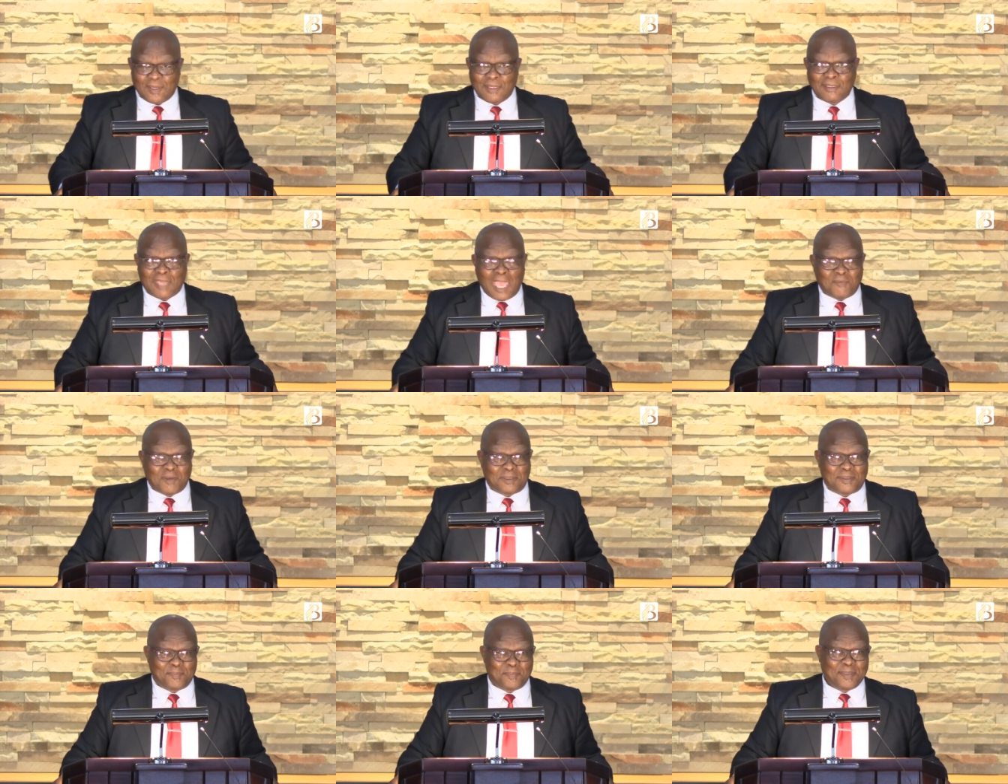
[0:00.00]
David
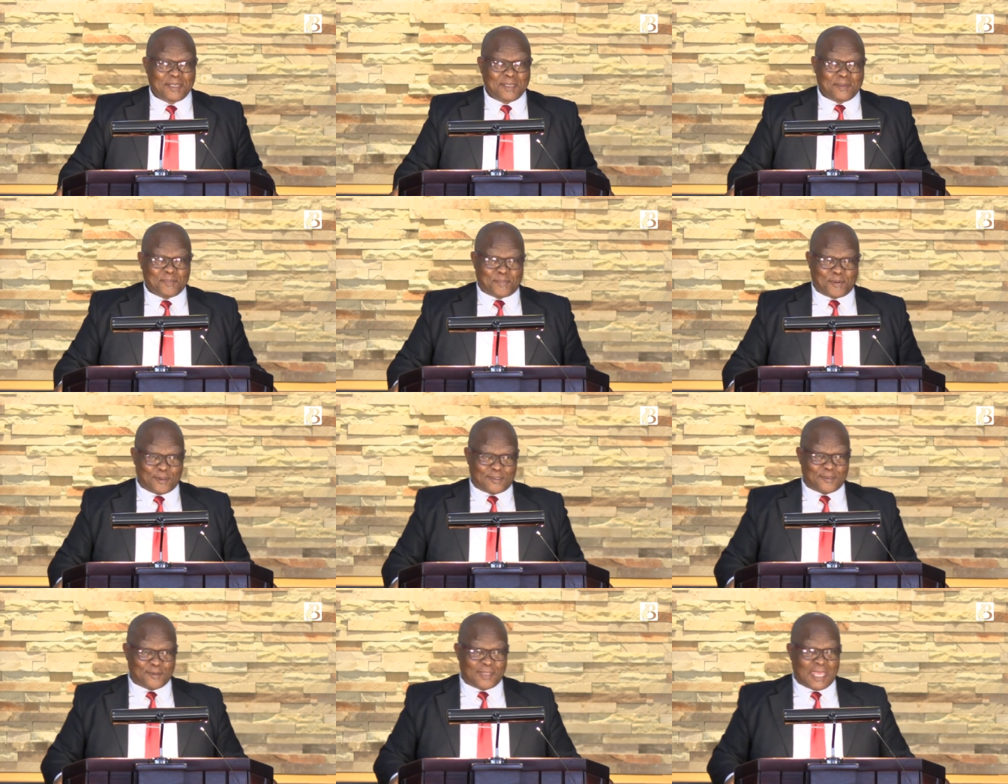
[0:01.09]
put
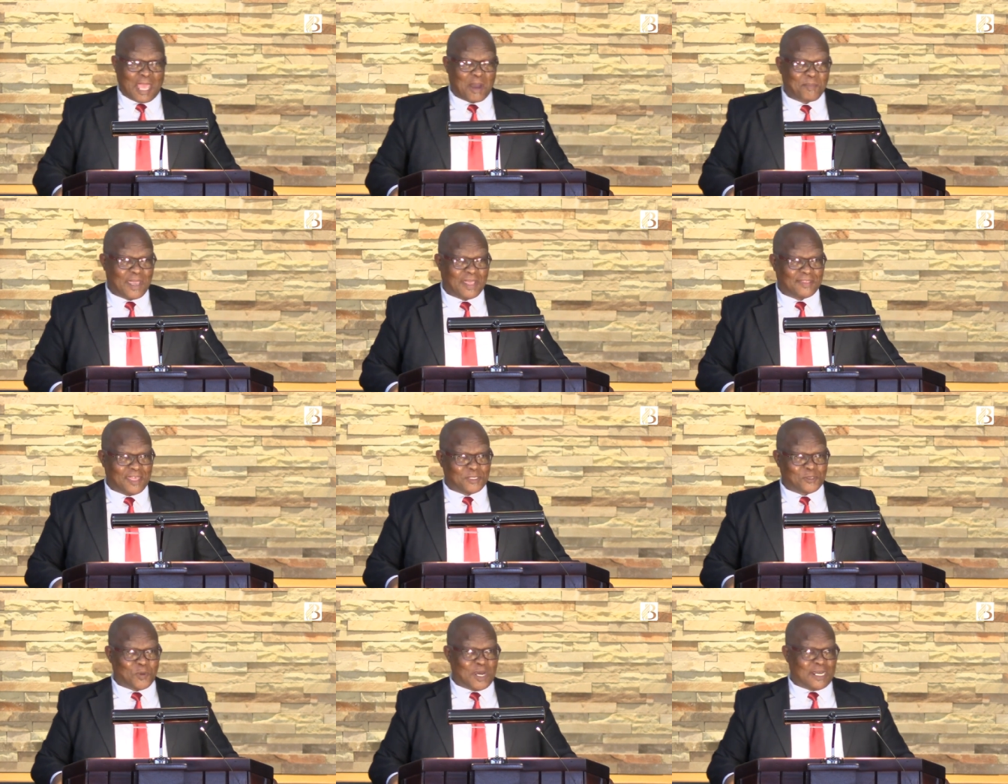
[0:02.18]
to the young men these
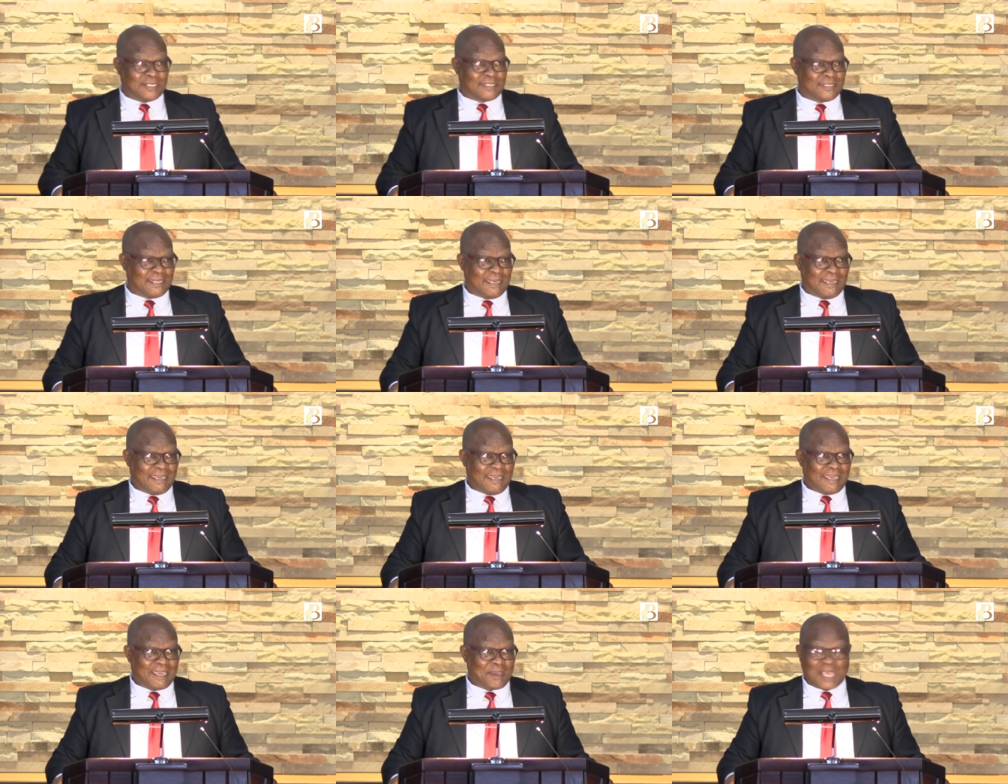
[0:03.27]
words,
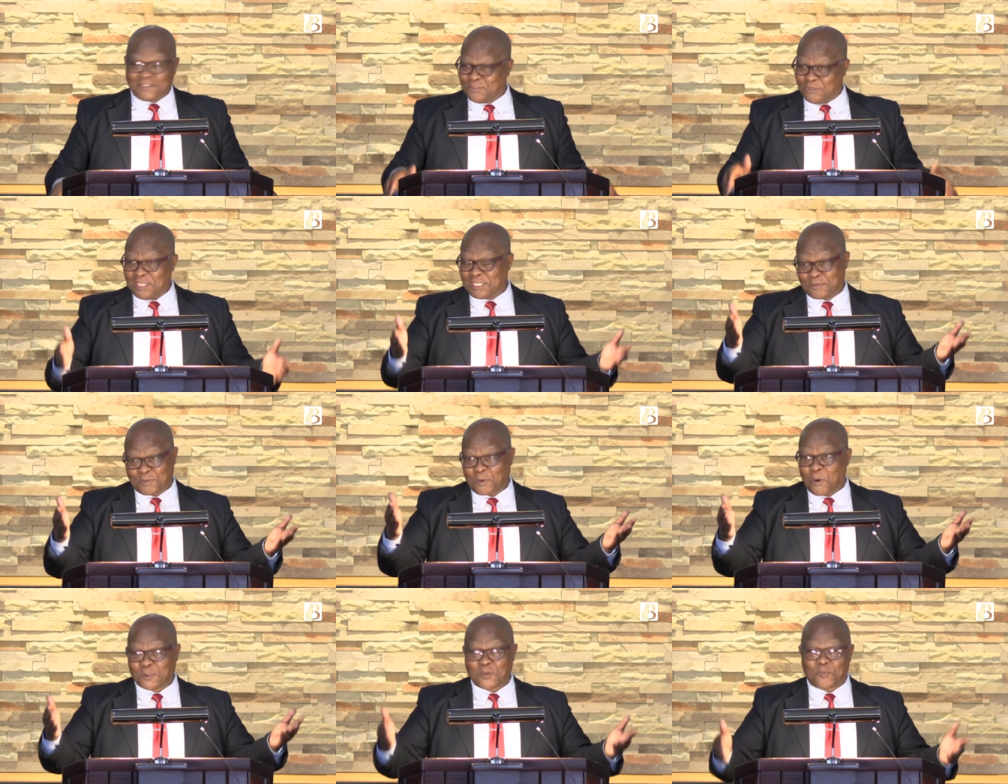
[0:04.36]
as Jesus will
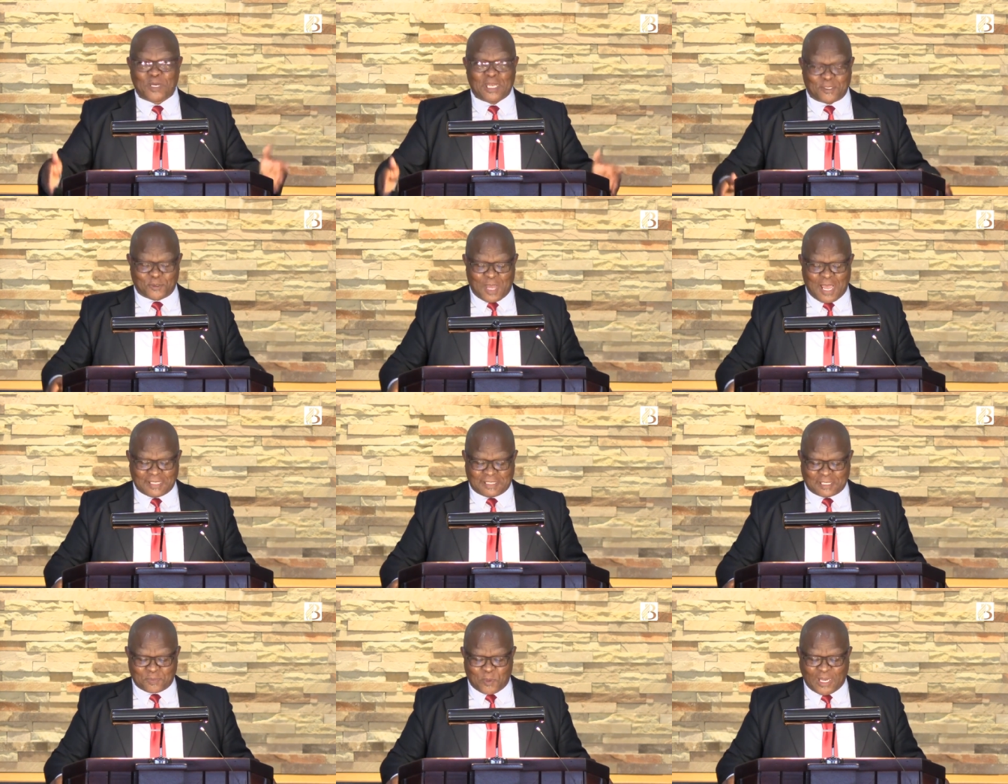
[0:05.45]
also put it to us
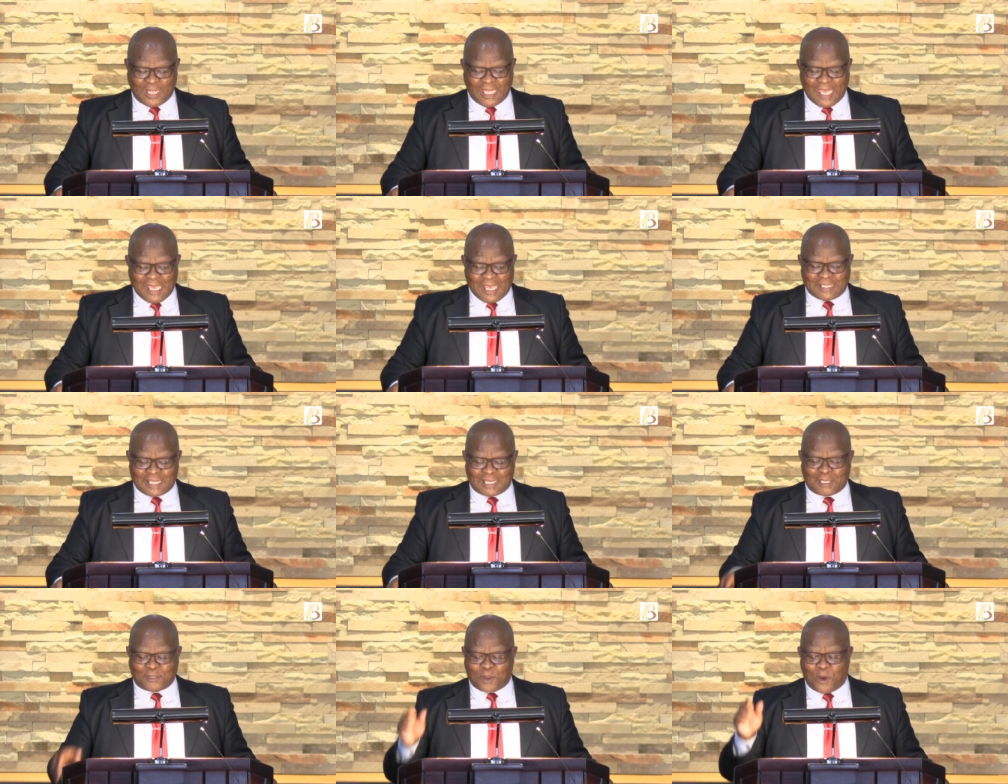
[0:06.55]
this morning, is
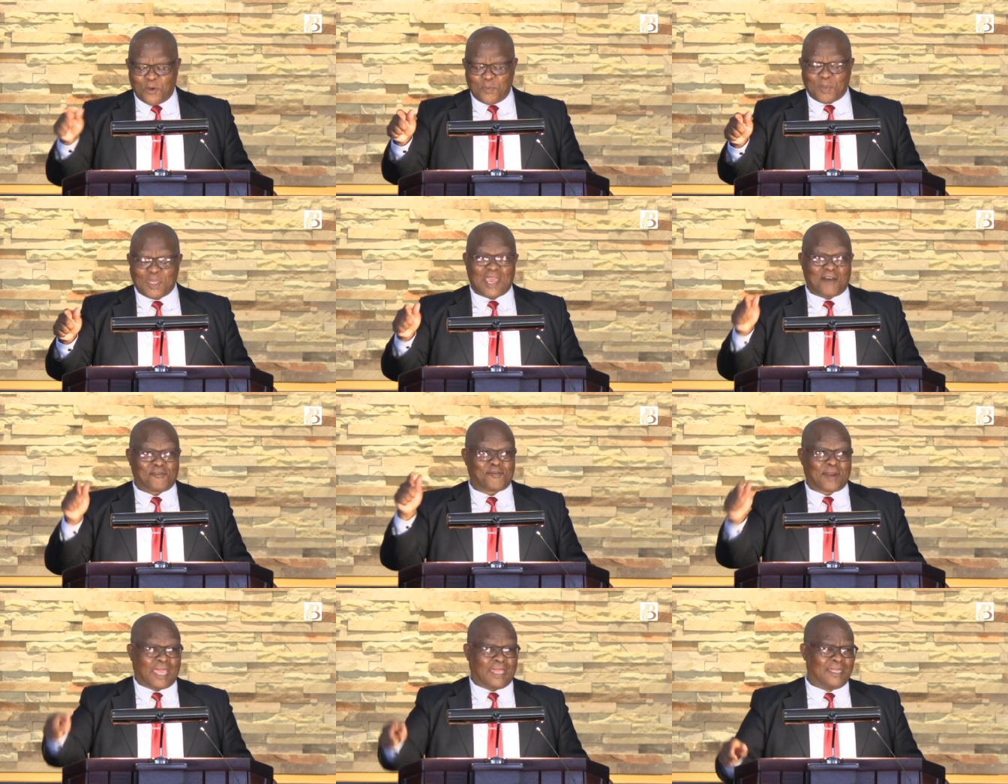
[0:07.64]
that don't be
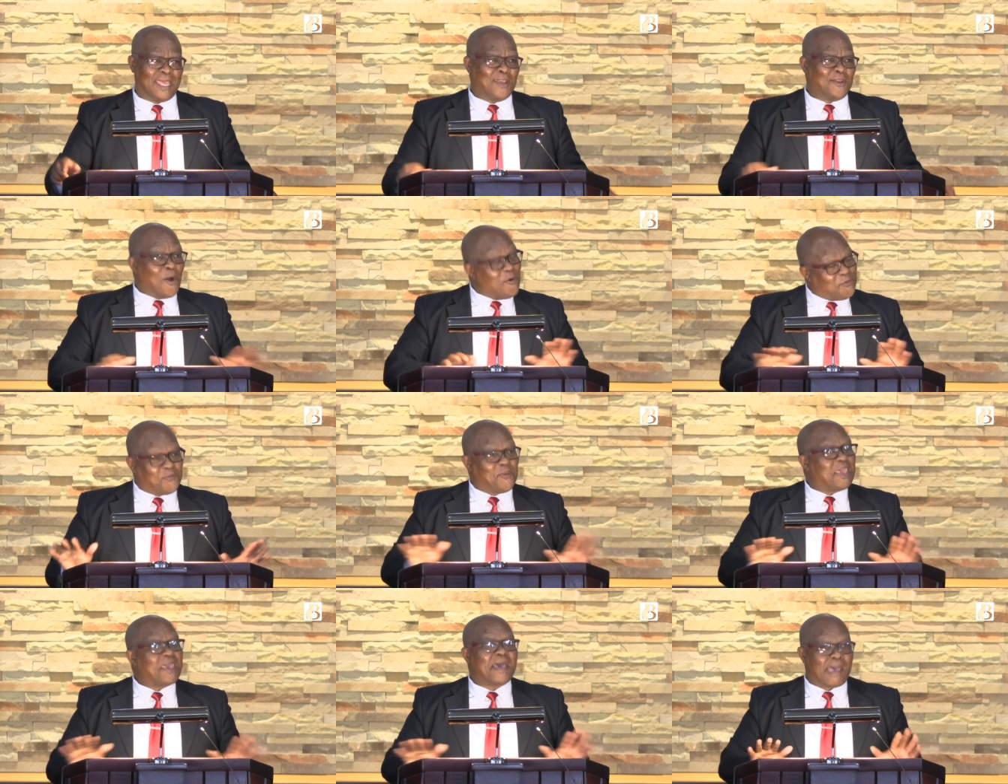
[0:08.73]
afraid, don't
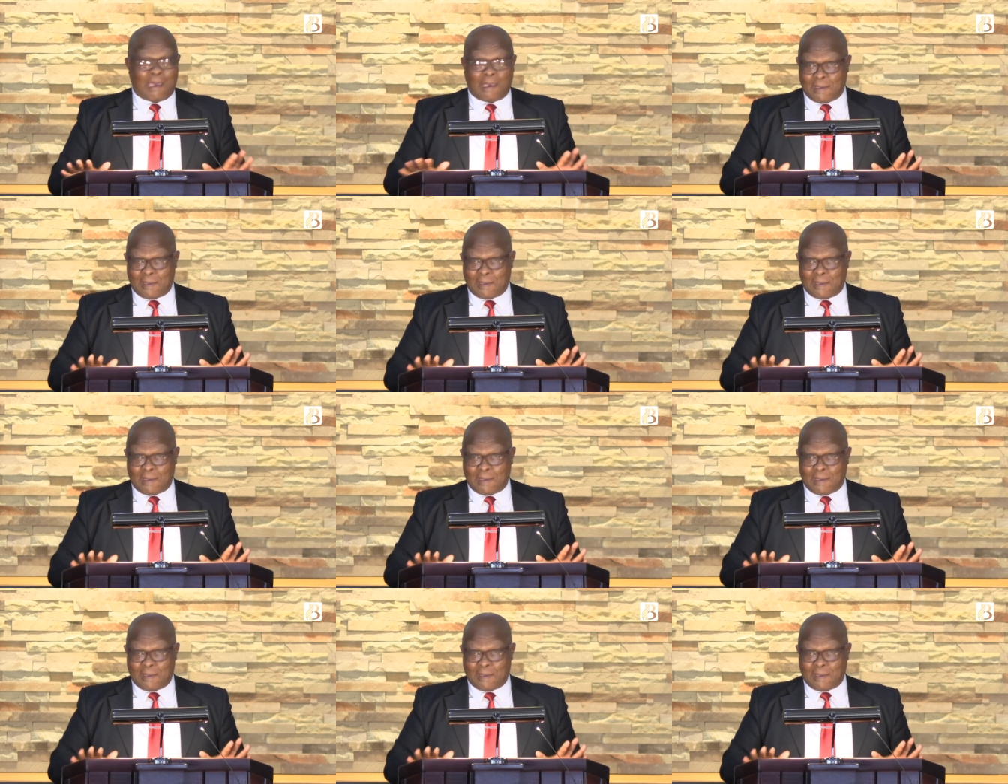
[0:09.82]
fear.